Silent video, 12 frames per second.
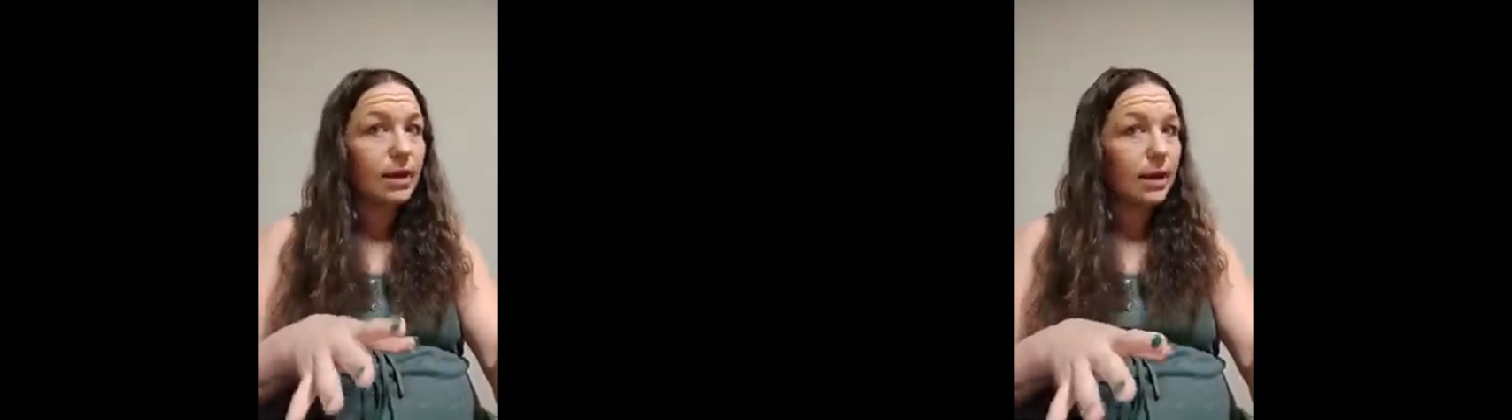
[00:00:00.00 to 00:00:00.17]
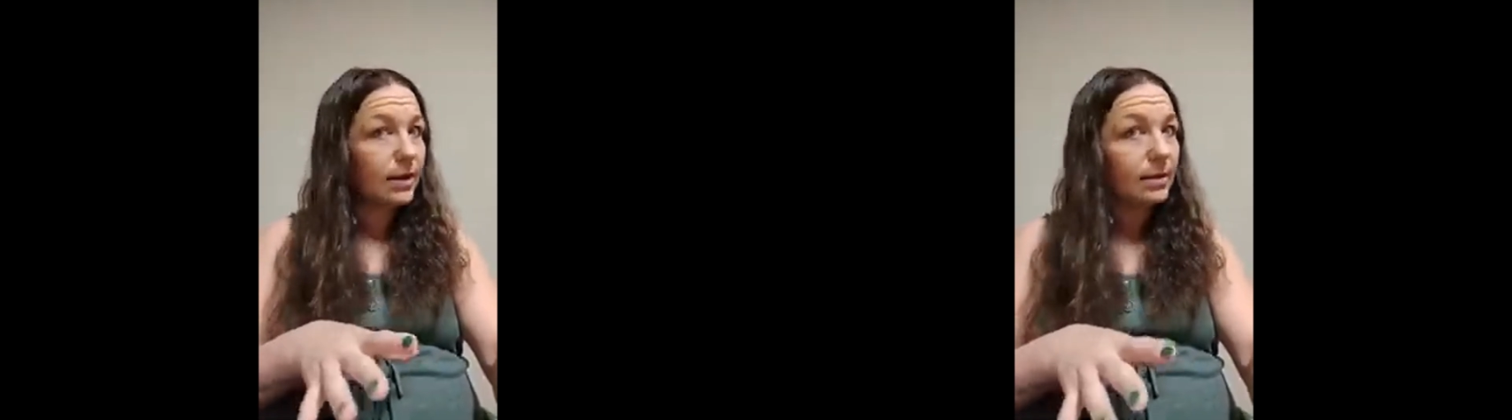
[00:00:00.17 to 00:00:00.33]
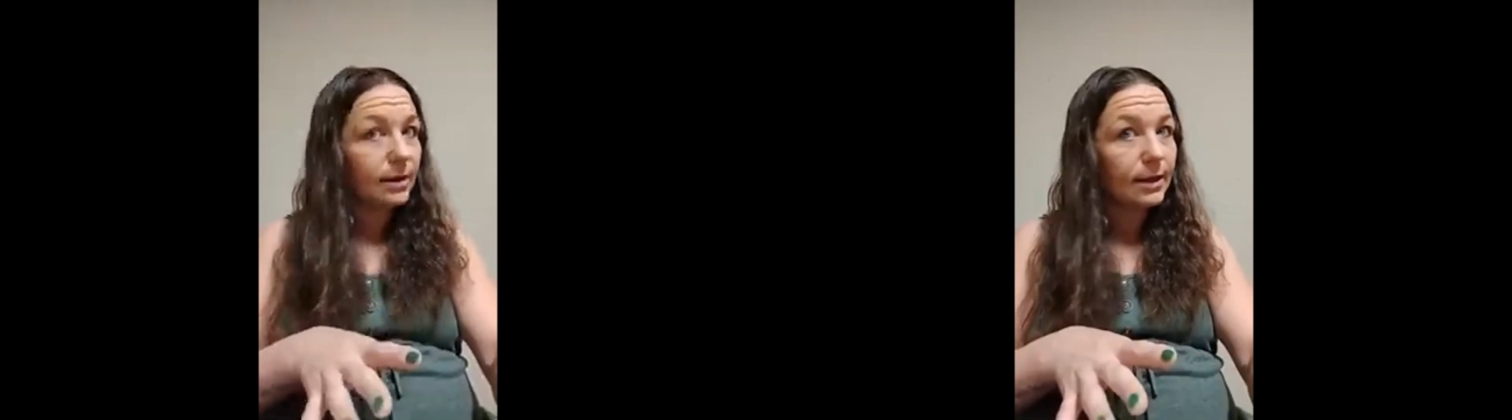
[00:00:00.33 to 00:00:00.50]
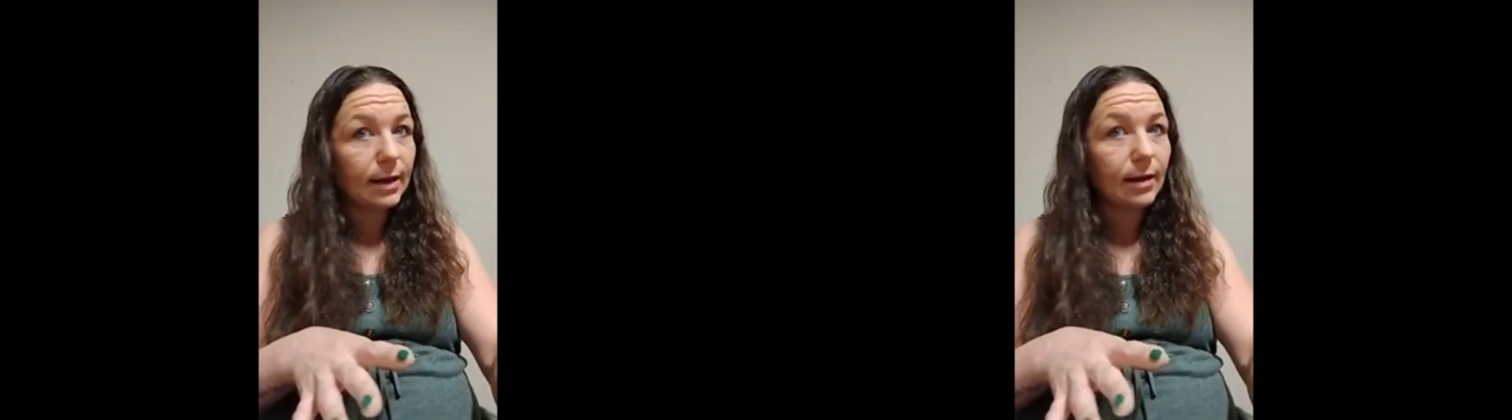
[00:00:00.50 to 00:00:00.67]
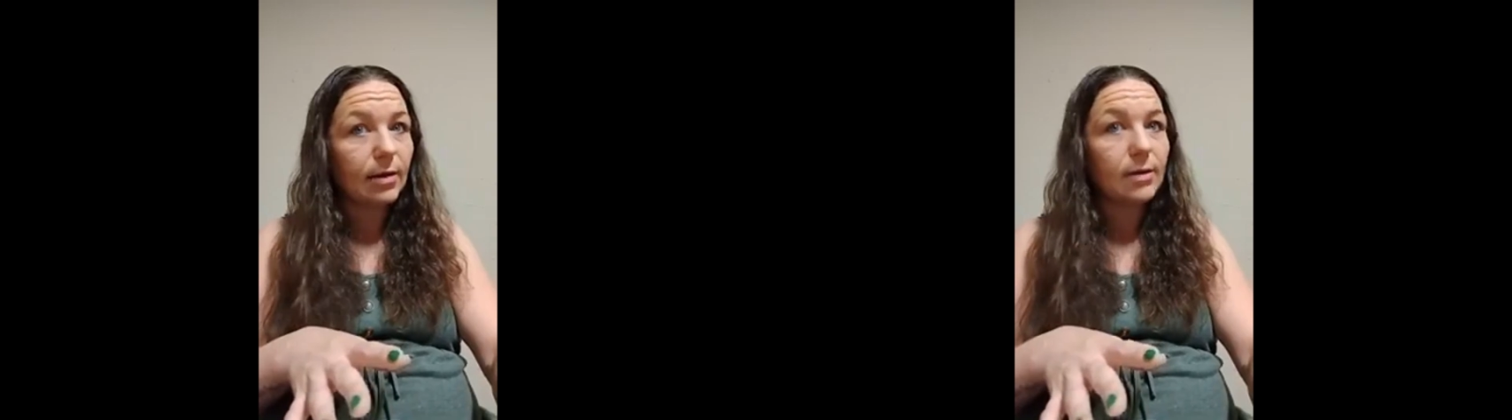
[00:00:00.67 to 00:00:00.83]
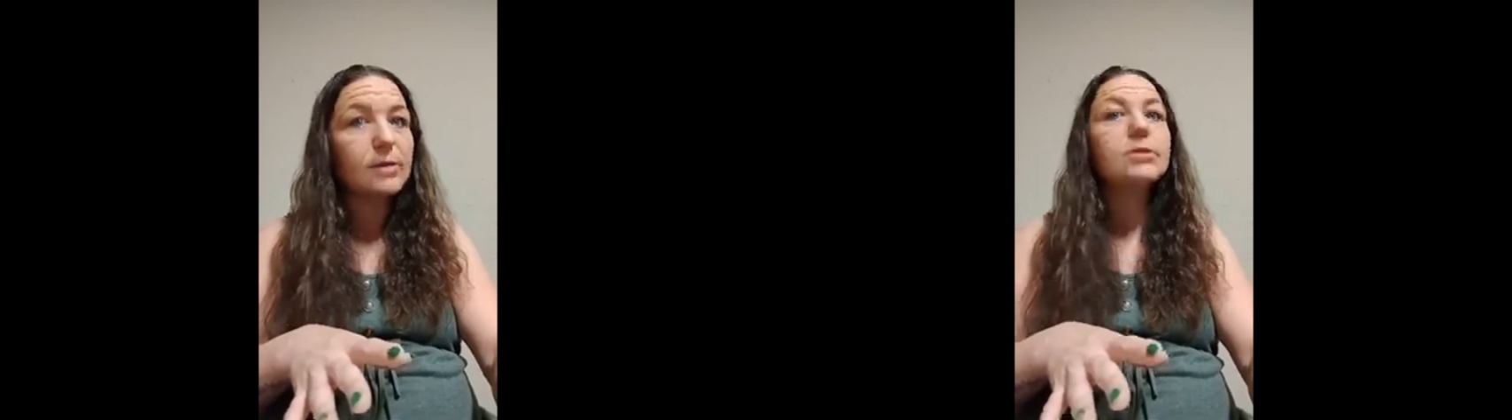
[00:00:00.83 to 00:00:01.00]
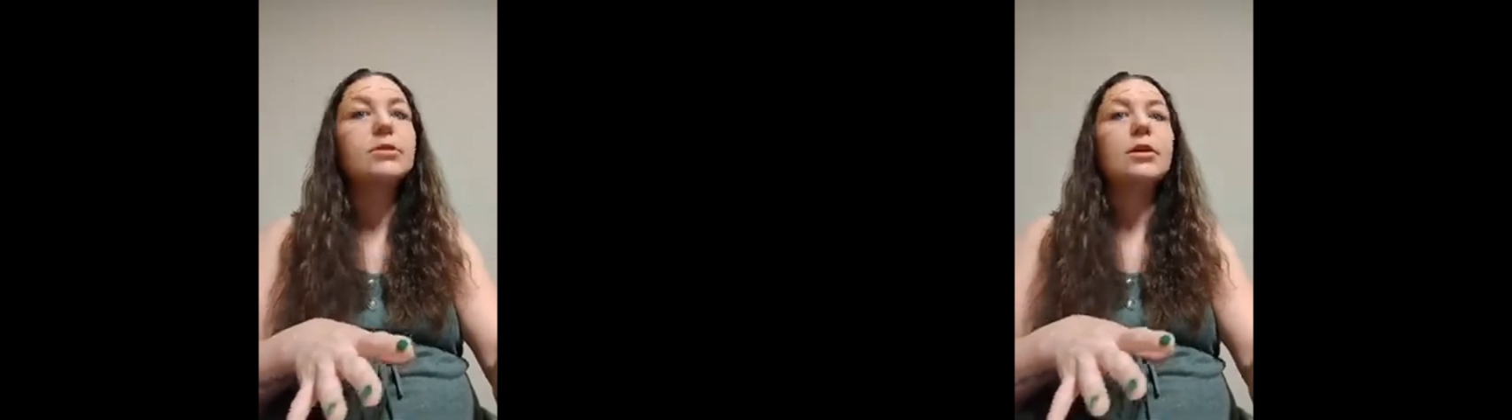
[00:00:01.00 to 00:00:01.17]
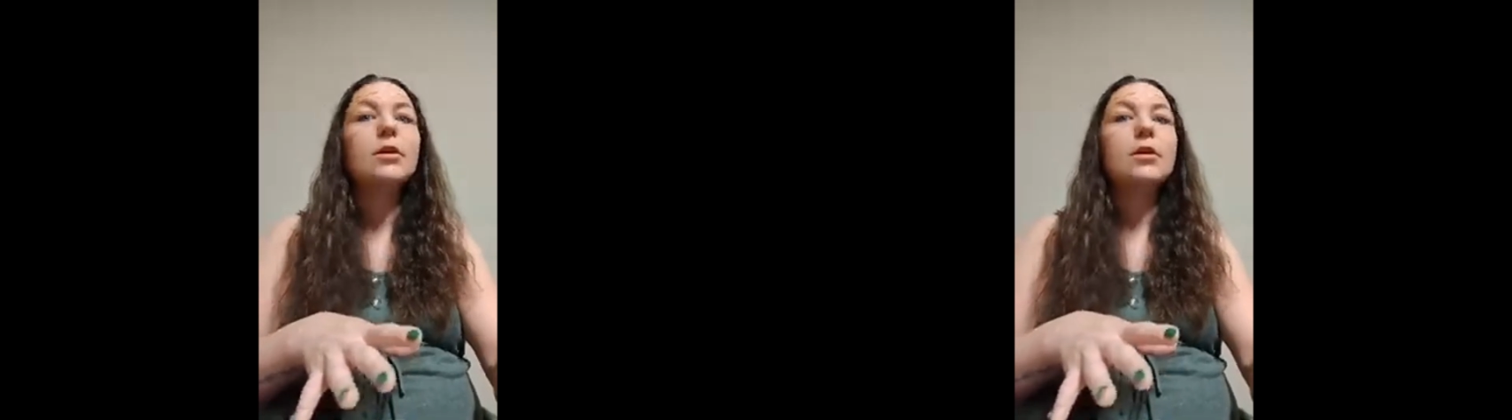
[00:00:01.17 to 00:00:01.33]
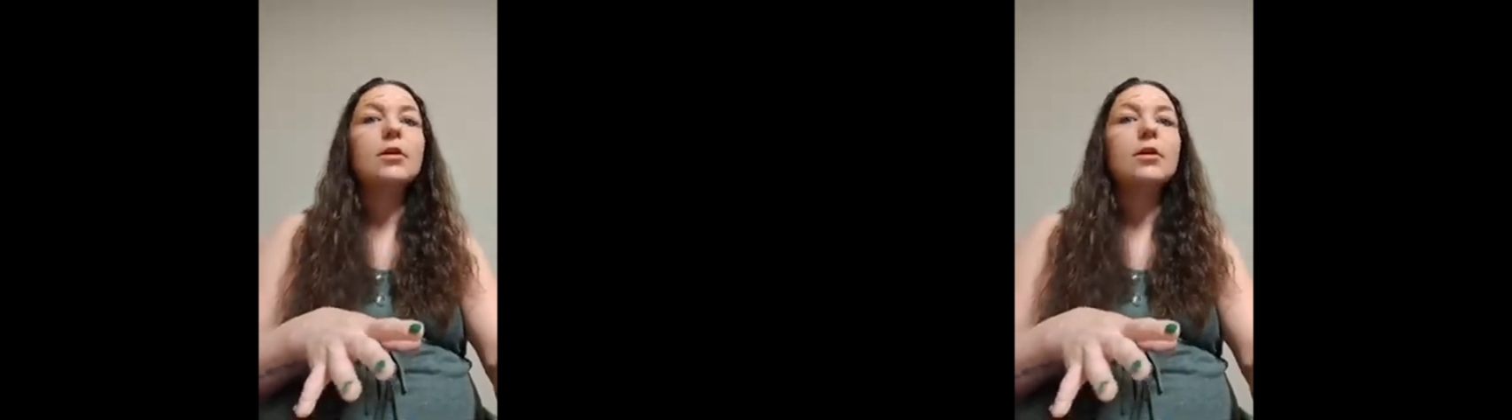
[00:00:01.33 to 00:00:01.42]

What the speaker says: likely is,